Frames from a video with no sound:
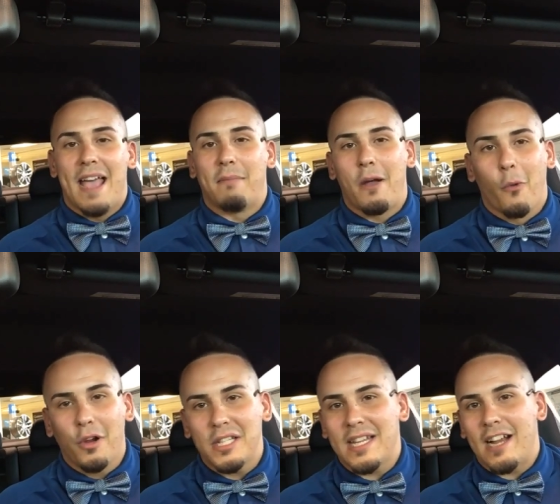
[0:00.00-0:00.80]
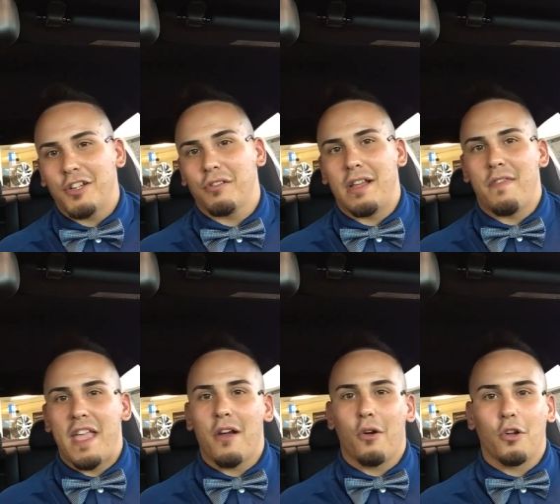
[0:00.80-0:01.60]
And my work is actually
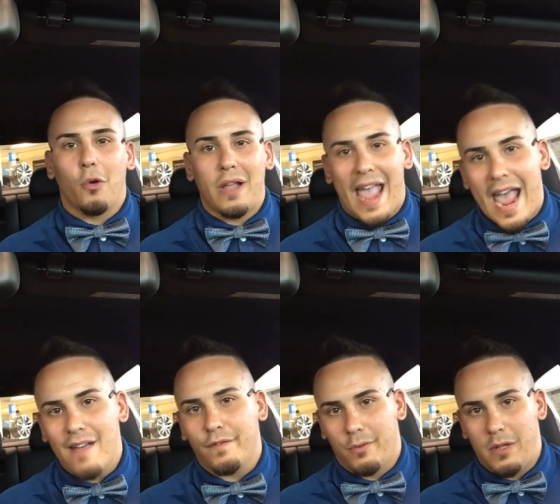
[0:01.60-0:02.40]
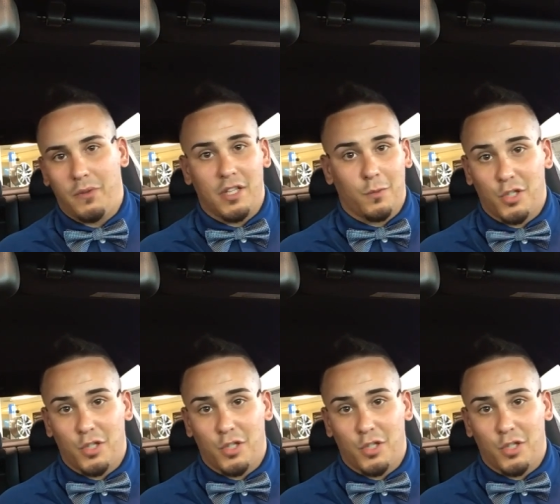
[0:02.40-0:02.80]
they are going half on me with this,